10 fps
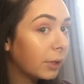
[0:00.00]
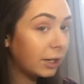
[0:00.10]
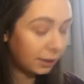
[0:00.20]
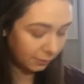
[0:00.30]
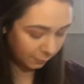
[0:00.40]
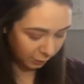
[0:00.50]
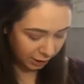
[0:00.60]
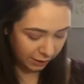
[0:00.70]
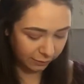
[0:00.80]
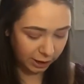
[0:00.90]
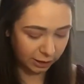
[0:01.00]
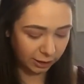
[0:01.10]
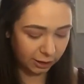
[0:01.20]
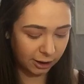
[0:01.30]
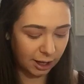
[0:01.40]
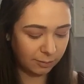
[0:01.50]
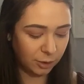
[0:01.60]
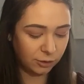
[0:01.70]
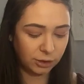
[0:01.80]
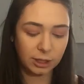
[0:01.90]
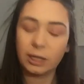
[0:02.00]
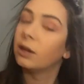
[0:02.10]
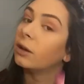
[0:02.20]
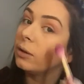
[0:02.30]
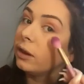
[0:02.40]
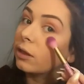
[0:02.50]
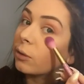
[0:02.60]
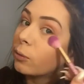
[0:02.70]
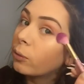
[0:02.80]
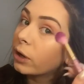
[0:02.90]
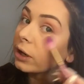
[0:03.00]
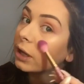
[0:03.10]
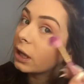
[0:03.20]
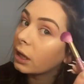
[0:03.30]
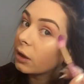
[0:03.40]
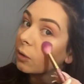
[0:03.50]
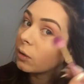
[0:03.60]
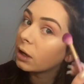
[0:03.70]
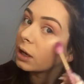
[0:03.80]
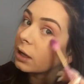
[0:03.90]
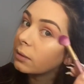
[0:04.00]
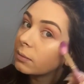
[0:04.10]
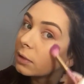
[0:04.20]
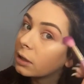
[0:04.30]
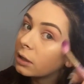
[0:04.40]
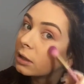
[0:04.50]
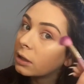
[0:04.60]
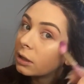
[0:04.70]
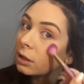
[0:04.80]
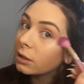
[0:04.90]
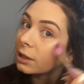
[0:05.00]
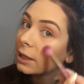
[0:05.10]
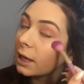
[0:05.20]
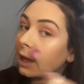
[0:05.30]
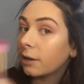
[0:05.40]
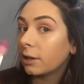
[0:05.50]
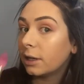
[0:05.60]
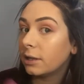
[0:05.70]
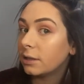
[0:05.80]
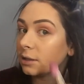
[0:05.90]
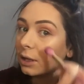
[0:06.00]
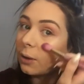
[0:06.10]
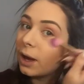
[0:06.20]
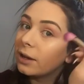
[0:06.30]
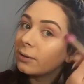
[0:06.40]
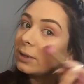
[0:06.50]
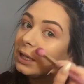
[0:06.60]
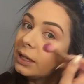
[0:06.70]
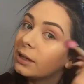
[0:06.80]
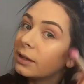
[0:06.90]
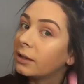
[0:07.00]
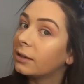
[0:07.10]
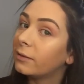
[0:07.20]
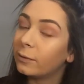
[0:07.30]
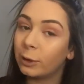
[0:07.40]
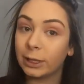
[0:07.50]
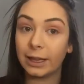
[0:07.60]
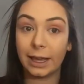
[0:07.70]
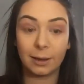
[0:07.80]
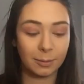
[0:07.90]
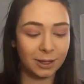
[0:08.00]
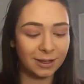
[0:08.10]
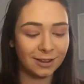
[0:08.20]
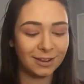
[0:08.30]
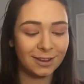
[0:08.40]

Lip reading: but for an everyday look, I'm usually either working or I'm running errands, so I don't need full glam.